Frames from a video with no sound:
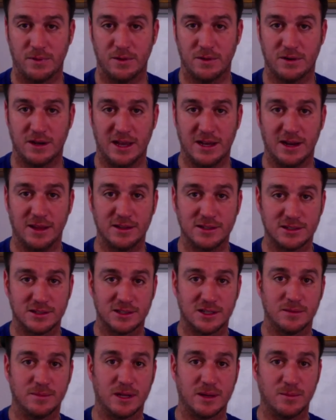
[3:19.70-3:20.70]
Okay, now this is
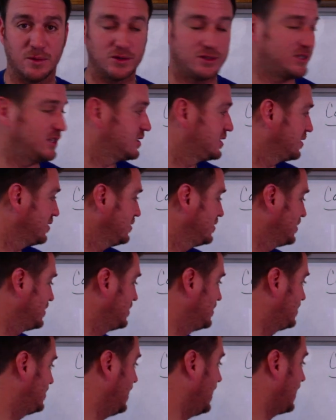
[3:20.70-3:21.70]
going to make more sense here in
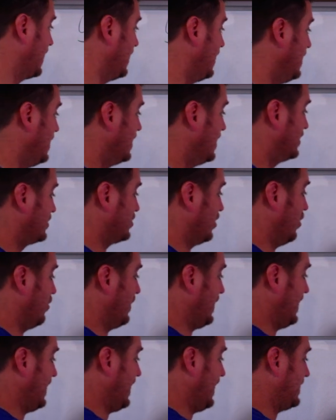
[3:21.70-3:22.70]
just a second.
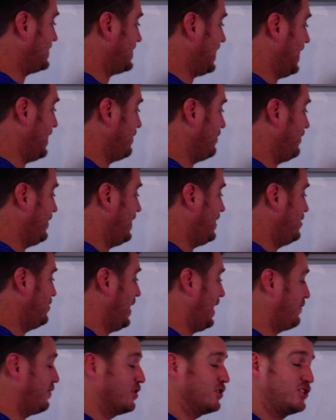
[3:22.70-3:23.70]
So in SIMV, you
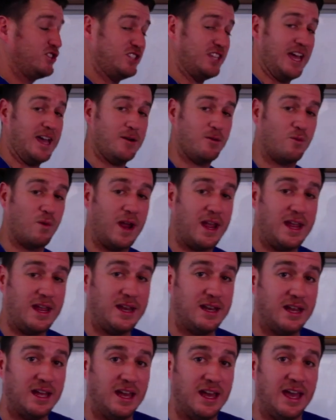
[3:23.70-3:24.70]
have your set
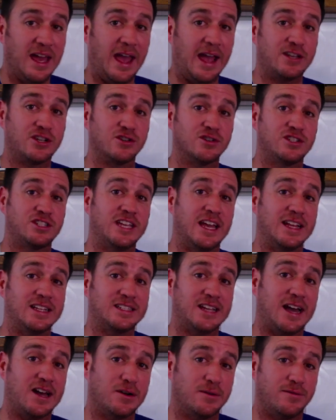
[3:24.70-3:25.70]
rate at your set
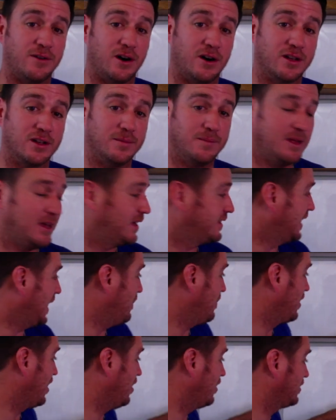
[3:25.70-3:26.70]
tidal volume.
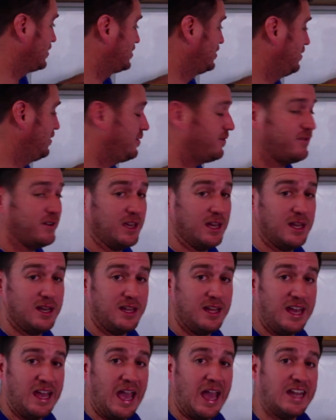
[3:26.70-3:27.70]
That belongs to the vent.
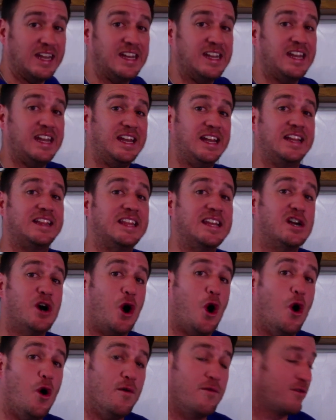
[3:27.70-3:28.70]
And then anything
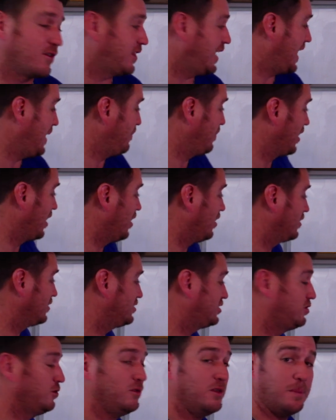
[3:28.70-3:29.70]
over that
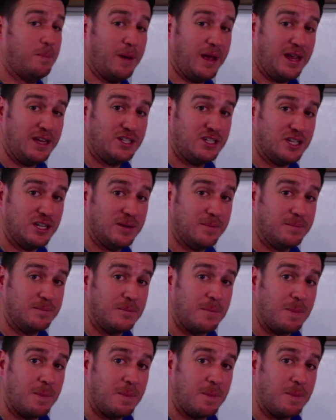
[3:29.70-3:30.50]
belongs to the patient.